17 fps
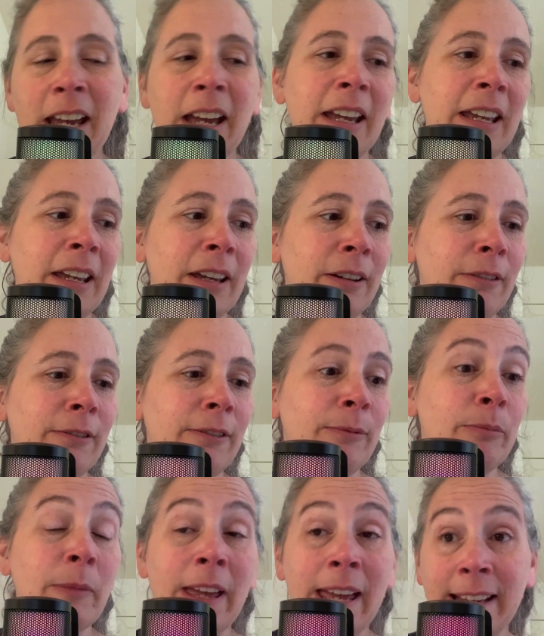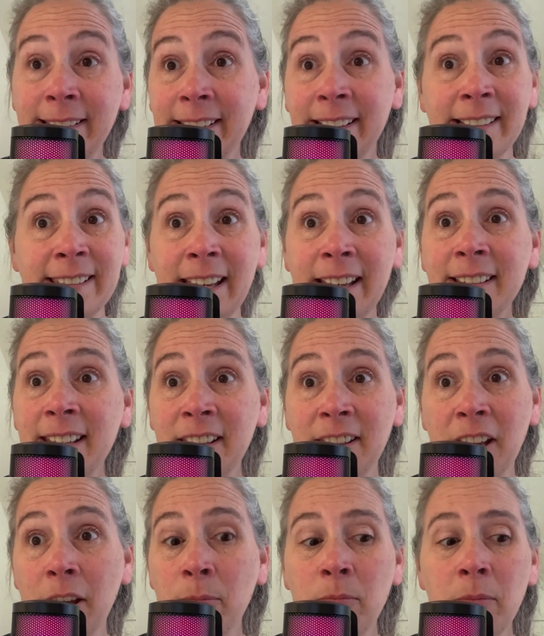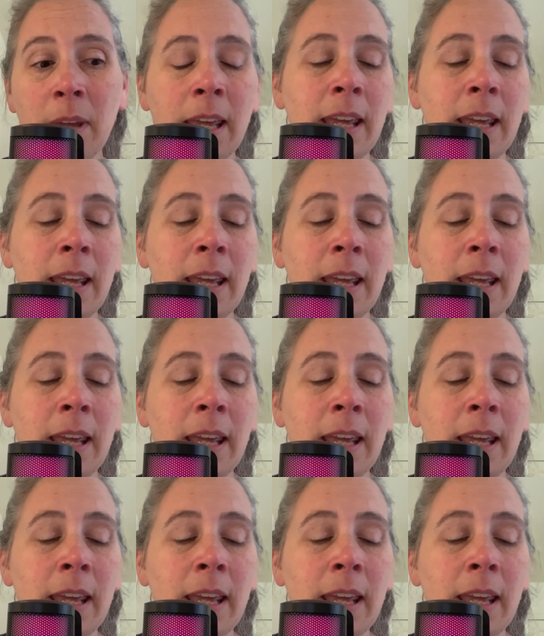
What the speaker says: I have had success at them.